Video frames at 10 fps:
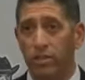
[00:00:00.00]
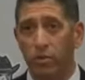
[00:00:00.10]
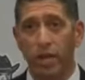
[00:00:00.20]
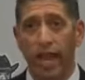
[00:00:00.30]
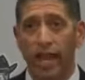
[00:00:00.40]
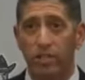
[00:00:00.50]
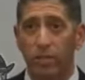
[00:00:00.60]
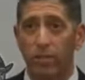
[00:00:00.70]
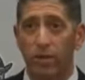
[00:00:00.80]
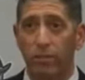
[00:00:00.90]
and we're going to ask
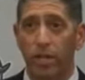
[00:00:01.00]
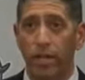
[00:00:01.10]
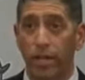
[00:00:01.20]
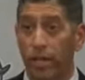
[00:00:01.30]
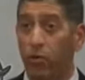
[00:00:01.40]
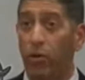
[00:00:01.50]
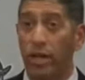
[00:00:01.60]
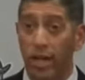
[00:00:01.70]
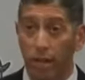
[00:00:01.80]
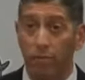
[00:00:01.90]
them their opinion, and then we're going
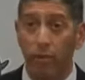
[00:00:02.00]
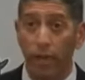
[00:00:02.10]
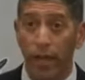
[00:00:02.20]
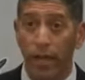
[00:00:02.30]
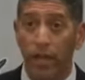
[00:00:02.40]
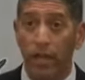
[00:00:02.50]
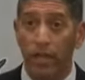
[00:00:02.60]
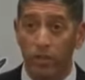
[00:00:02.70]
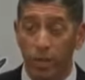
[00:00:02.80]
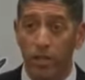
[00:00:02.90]
to implement
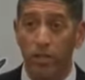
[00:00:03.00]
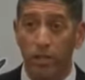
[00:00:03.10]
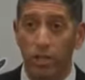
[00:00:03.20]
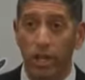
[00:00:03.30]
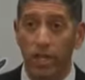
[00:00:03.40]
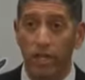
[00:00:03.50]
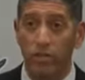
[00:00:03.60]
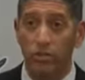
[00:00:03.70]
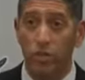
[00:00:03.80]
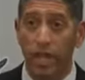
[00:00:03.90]
as many of the good
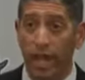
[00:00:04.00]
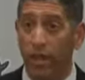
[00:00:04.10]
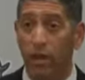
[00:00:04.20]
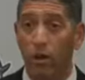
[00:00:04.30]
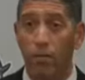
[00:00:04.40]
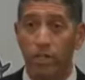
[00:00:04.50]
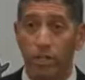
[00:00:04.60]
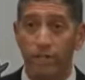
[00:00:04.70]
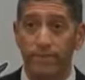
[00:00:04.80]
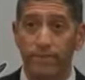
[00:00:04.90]
ideas we can on our budget.
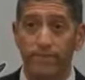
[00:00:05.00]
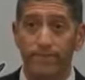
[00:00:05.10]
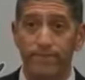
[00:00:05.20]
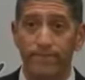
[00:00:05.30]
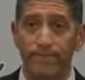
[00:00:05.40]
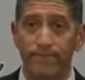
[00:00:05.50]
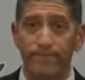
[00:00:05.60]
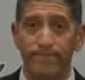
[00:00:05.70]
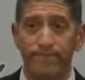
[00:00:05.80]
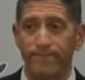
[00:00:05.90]

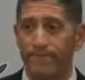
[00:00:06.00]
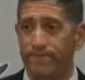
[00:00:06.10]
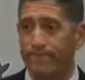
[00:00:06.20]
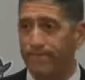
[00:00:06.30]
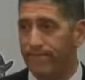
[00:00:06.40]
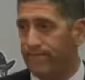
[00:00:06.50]
Ernesto.